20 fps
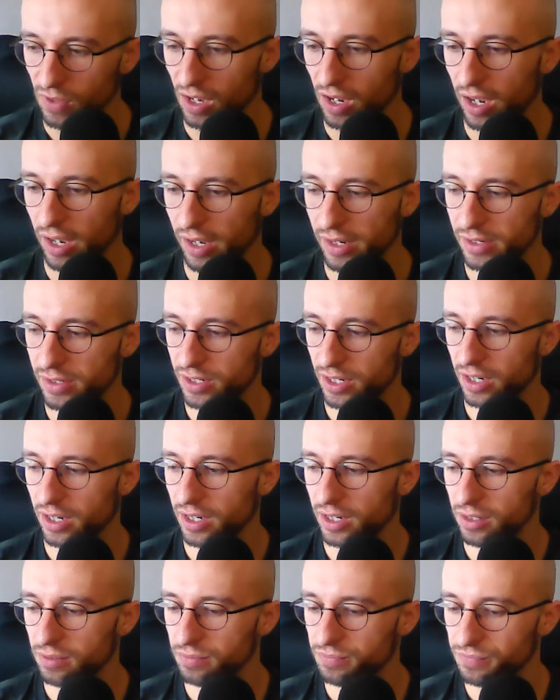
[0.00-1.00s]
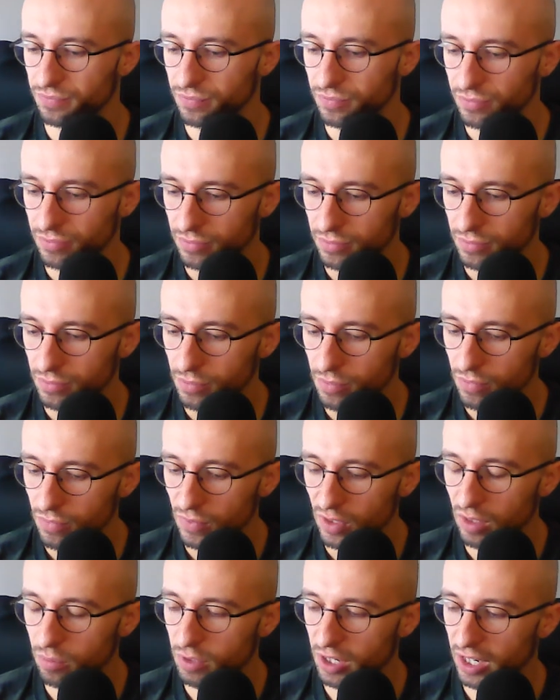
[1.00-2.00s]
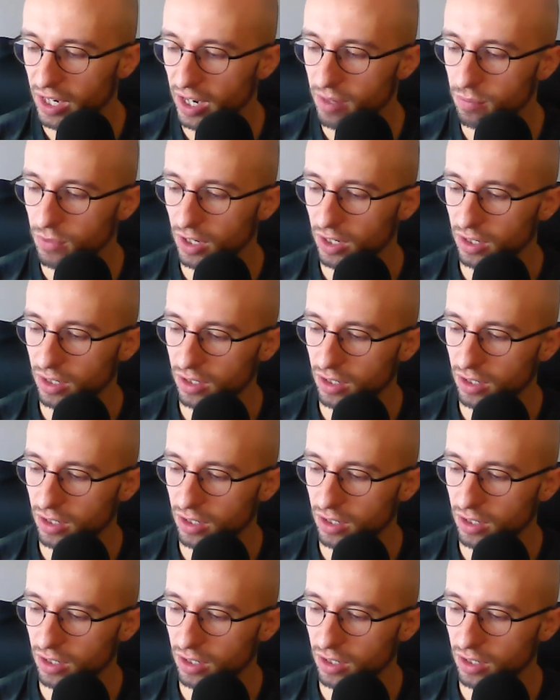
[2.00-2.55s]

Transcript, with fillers: And uh, it became like a